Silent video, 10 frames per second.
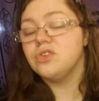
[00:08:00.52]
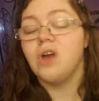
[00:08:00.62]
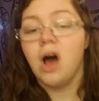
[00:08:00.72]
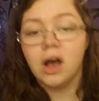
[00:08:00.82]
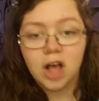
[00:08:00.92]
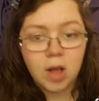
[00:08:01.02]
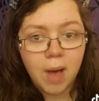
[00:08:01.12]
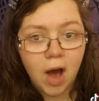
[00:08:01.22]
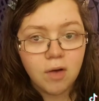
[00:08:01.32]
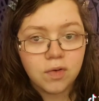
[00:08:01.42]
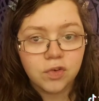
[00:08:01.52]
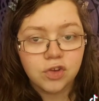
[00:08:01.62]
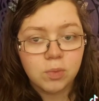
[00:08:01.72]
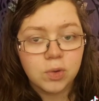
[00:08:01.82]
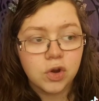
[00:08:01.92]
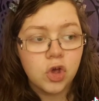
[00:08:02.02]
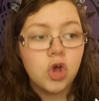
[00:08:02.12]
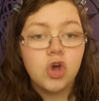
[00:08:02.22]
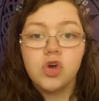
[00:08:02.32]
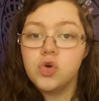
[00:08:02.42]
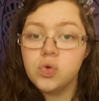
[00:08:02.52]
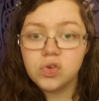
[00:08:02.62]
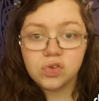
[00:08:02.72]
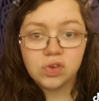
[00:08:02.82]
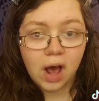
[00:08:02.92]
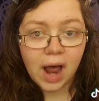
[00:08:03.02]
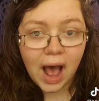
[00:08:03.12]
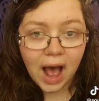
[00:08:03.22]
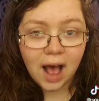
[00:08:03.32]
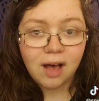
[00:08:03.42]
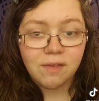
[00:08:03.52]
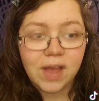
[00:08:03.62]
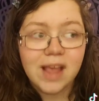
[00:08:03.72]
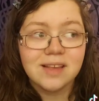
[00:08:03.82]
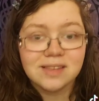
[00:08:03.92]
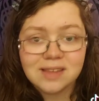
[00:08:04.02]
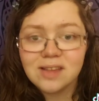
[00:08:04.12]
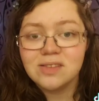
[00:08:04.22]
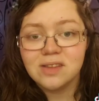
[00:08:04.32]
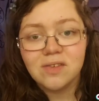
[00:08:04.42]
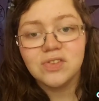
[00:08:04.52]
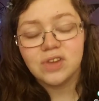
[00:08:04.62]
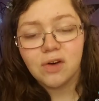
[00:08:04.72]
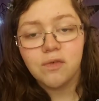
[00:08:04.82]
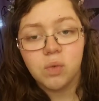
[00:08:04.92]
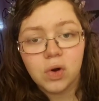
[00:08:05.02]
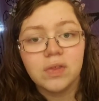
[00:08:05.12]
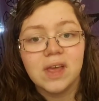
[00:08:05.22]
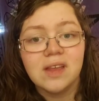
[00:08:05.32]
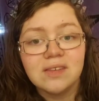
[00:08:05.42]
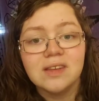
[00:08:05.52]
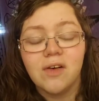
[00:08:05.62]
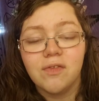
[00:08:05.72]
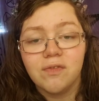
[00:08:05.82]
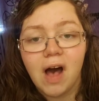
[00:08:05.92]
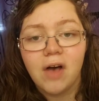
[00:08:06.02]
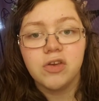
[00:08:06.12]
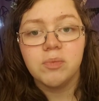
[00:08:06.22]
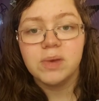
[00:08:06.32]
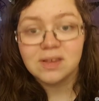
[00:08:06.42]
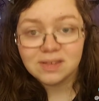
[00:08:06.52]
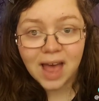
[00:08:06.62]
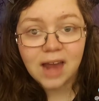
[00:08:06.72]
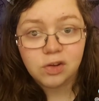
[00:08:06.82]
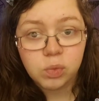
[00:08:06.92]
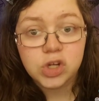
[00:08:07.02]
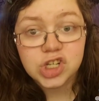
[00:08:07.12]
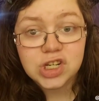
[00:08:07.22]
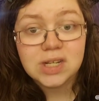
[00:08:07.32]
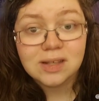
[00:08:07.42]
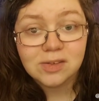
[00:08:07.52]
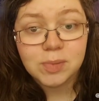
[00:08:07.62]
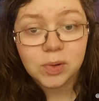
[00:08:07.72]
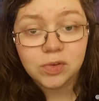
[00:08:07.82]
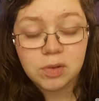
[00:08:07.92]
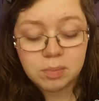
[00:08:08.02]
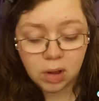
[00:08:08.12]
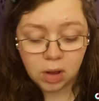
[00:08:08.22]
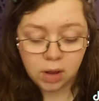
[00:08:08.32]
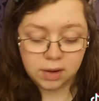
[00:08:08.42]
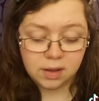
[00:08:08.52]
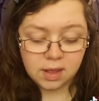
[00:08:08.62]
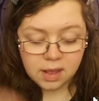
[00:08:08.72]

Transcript: does not come out for someone who does not have a sense of self-worth and self-value, because that is what she is built upon.